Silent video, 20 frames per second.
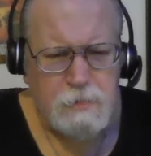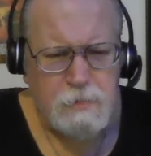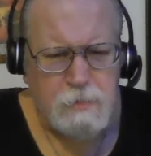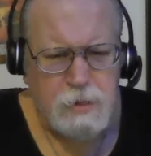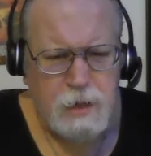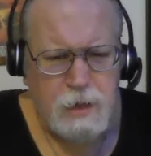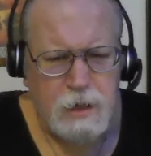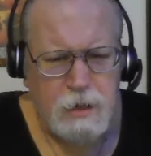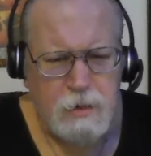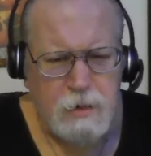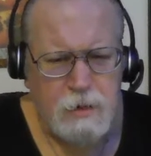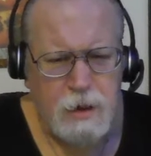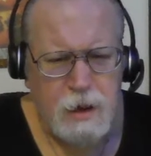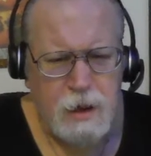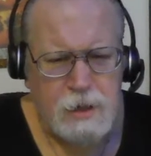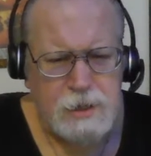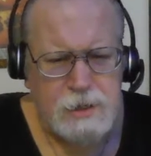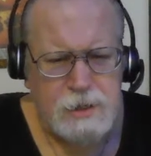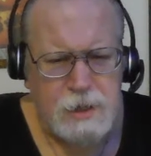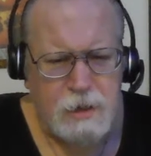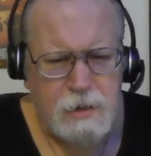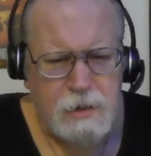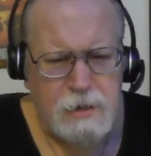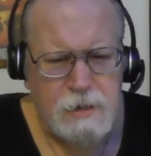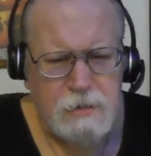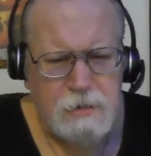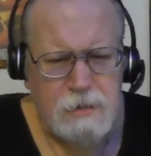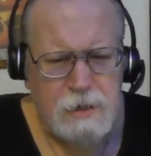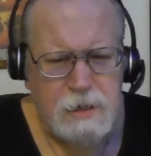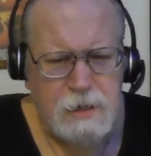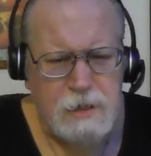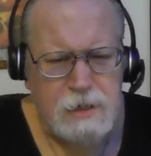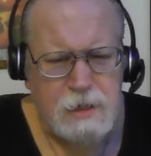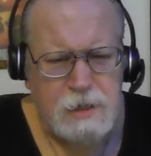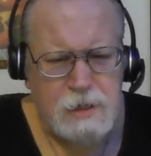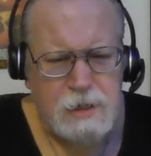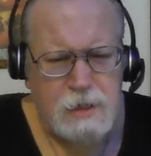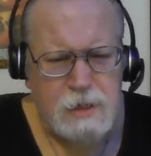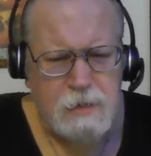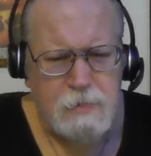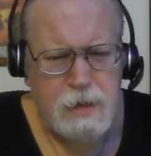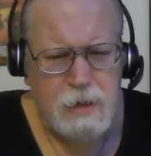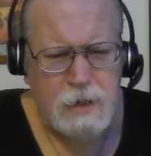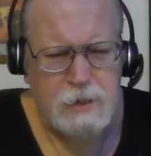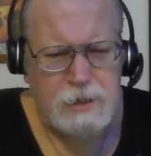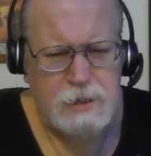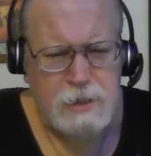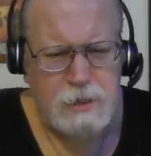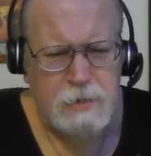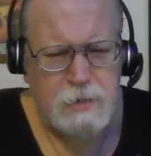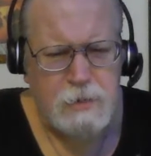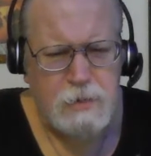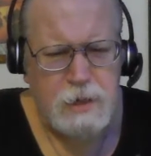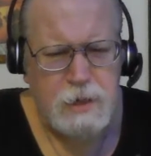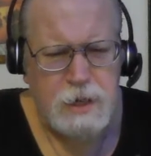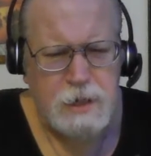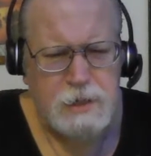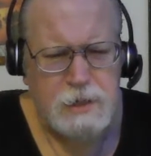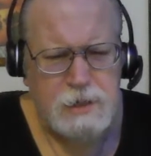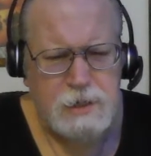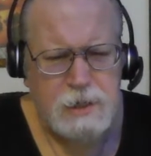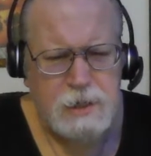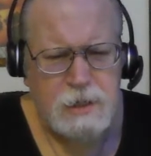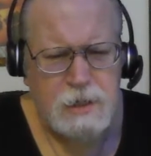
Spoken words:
put a cross on it. He says, in about 2 weeks,